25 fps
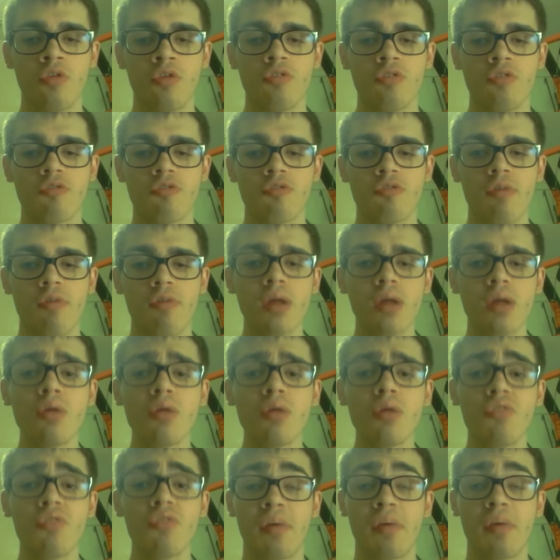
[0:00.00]

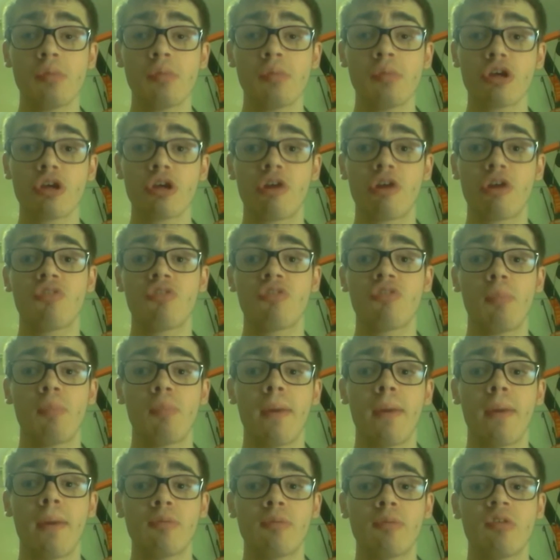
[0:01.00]
Toronto's immigration
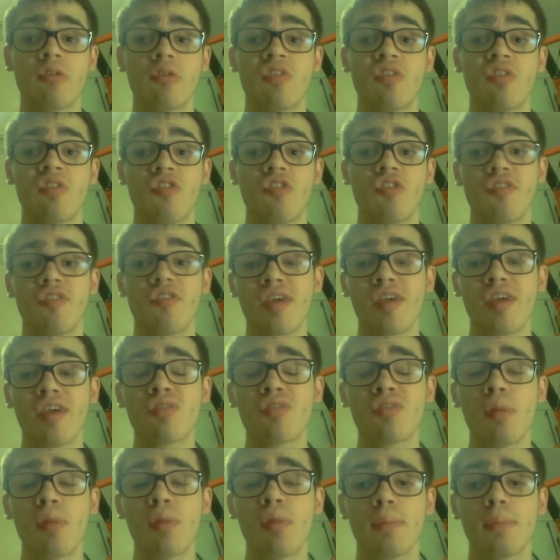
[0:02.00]
population takes
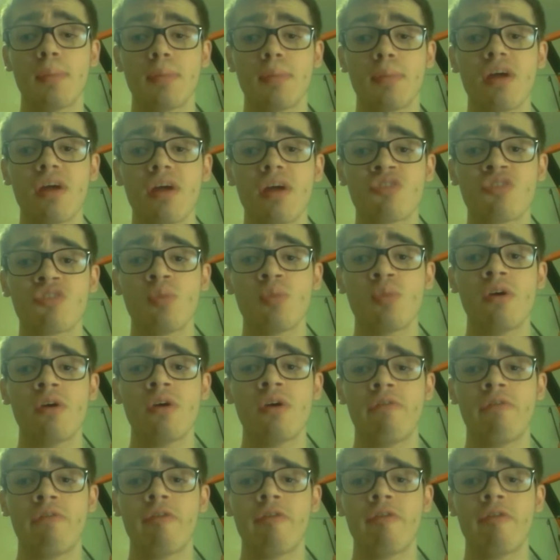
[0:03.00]
up approximately
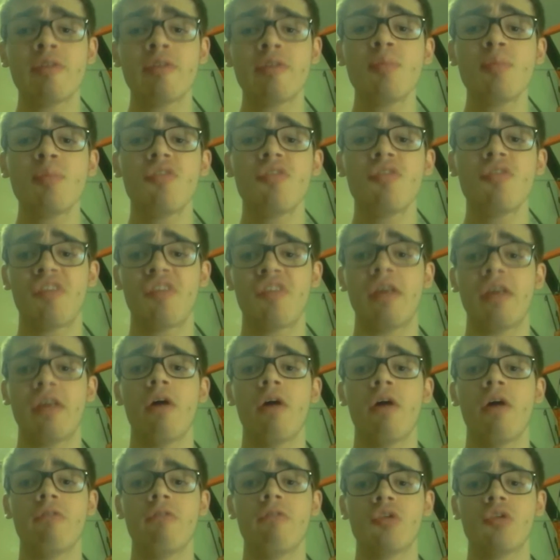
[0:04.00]
50%
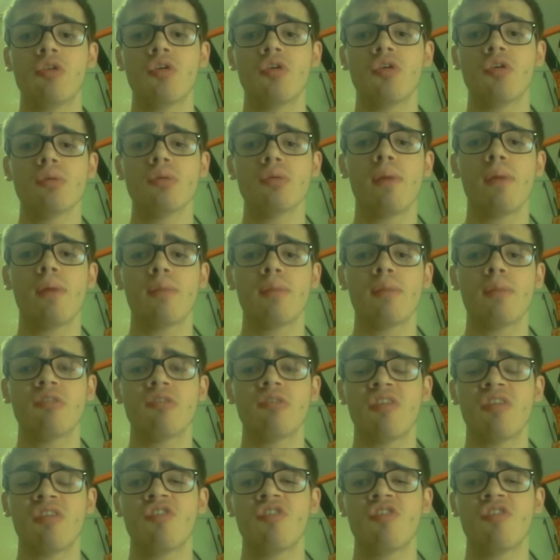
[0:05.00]
of the total
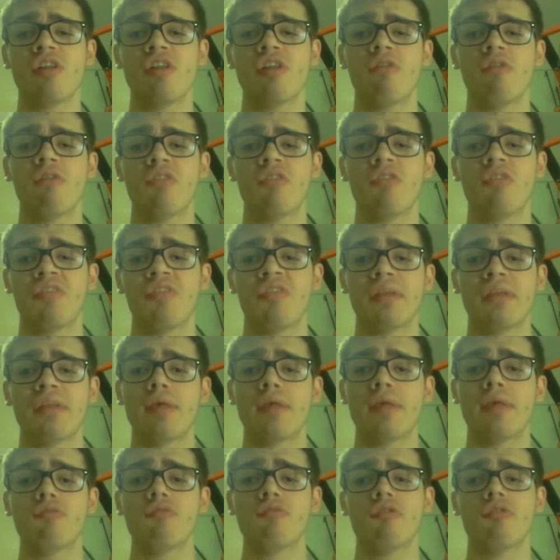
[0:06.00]
population of the city
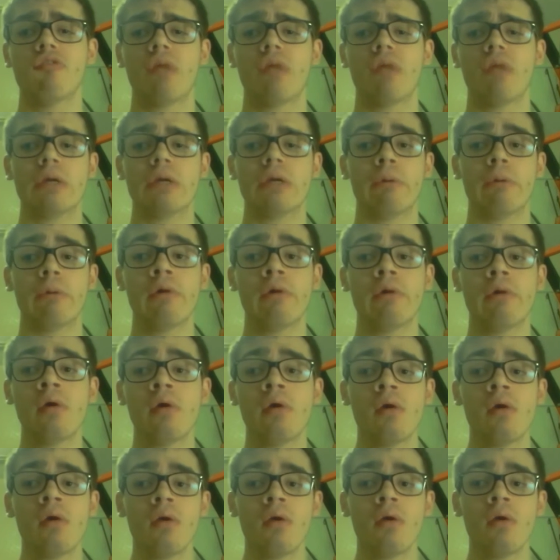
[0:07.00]
of Toronto.
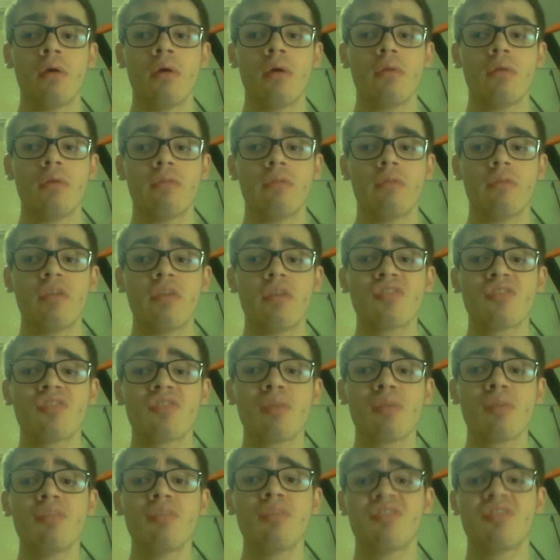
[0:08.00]
This
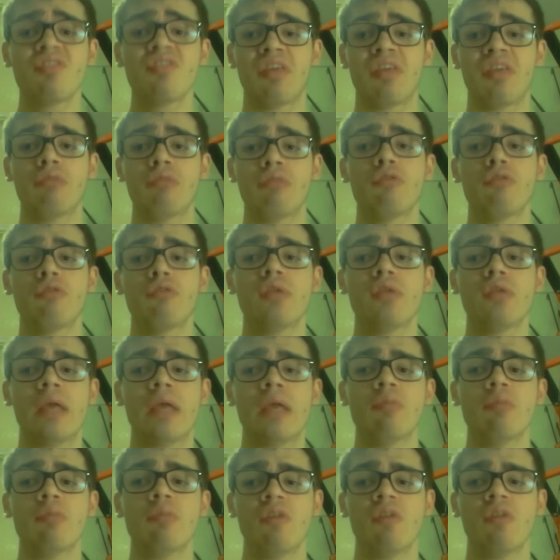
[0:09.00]
can be seen through
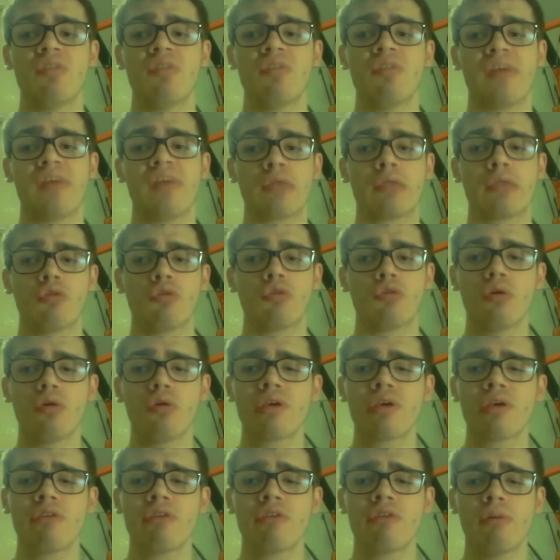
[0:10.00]
neighborhoods like
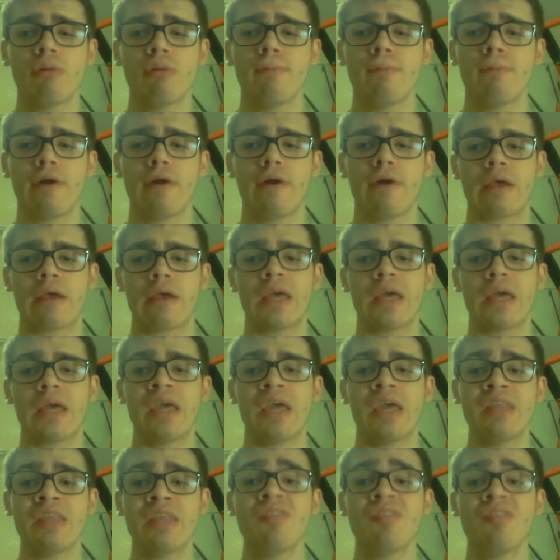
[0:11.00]
Thorncliffe Park at
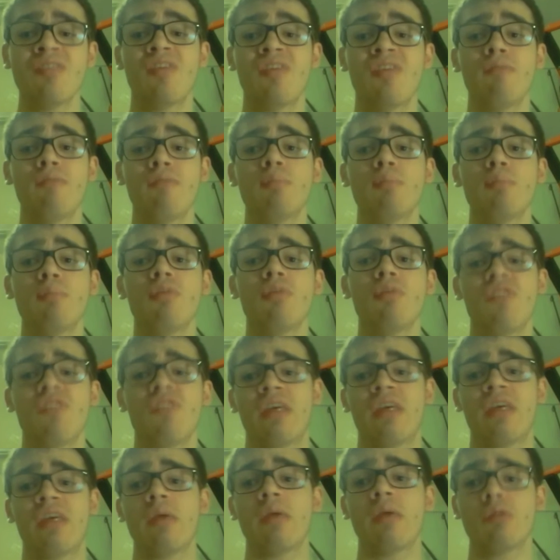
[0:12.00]

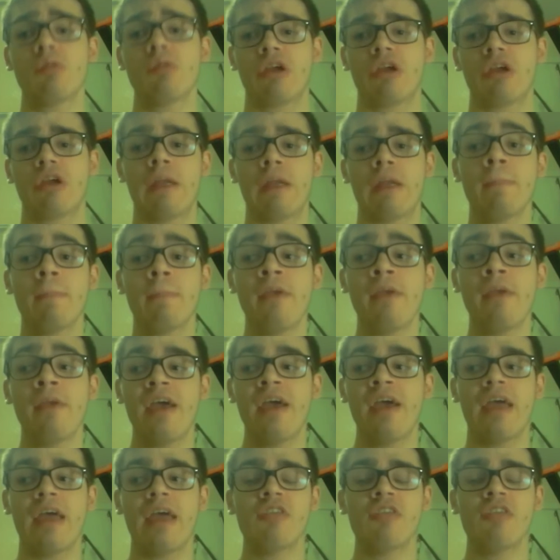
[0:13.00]
87% immigrant
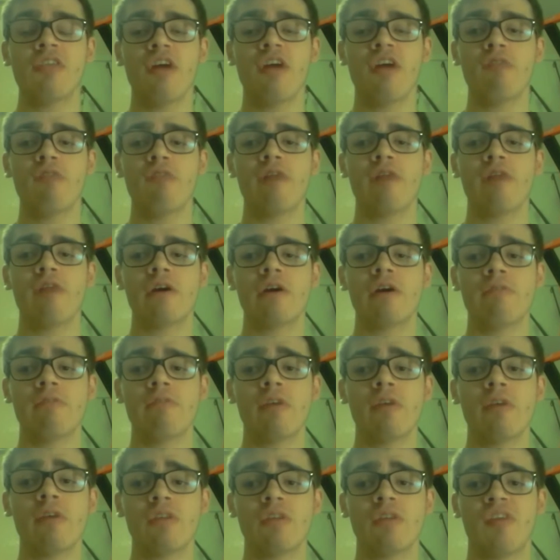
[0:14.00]
and Don Valley
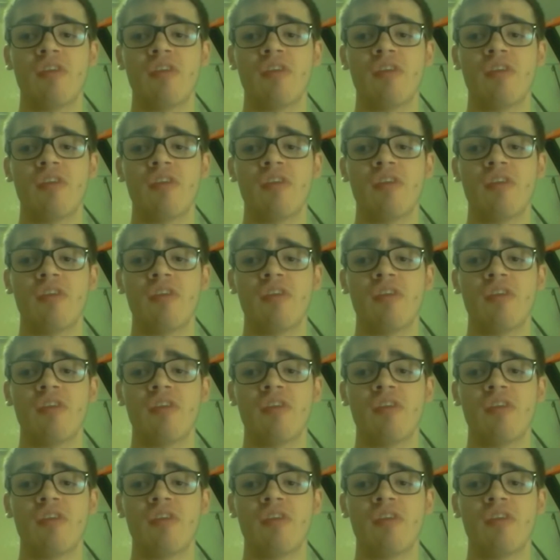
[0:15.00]
Village at